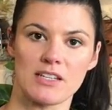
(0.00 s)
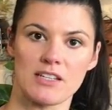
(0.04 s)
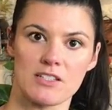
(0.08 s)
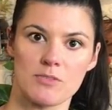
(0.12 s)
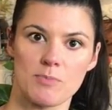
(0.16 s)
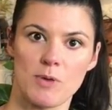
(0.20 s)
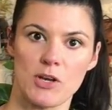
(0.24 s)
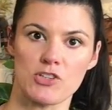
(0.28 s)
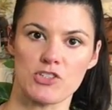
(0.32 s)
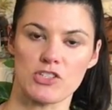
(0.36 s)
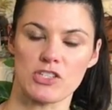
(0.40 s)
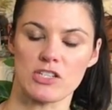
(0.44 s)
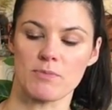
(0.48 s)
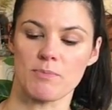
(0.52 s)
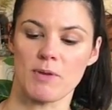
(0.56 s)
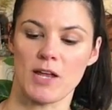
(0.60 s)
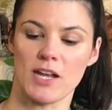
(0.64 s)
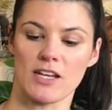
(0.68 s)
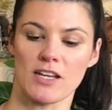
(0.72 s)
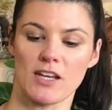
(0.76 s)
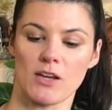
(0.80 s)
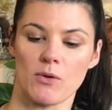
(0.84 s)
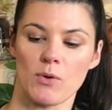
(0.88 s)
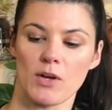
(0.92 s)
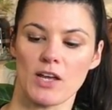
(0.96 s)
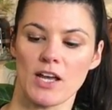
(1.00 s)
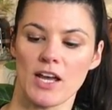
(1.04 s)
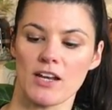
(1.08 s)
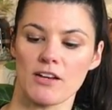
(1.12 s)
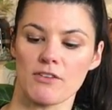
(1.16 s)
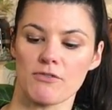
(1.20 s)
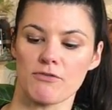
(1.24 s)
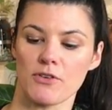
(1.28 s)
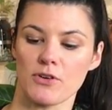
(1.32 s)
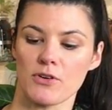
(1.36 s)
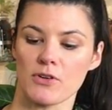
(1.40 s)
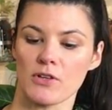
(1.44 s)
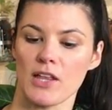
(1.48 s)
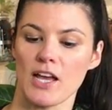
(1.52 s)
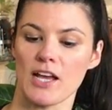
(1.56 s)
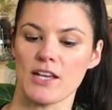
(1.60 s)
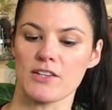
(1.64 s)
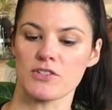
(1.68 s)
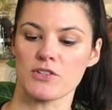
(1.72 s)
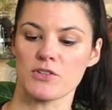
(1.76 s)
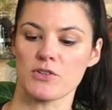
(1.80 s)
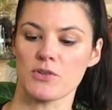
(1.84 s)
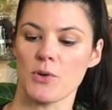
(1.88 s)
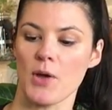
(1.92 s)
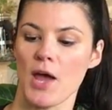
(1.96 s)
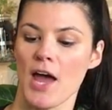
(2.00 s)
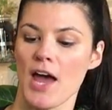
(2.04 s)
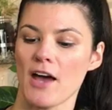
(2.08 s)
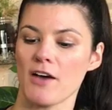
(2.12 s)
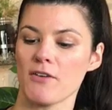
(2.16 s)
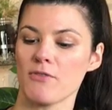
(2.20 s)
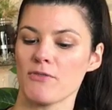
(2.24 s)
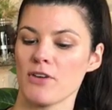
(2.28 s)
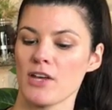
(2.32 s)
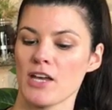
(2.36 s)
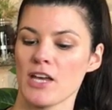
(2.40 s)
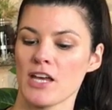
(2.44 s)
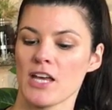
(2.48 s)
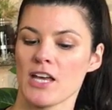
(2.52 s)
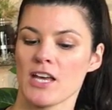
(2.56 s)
especially depending on what kind of fertilizer you have.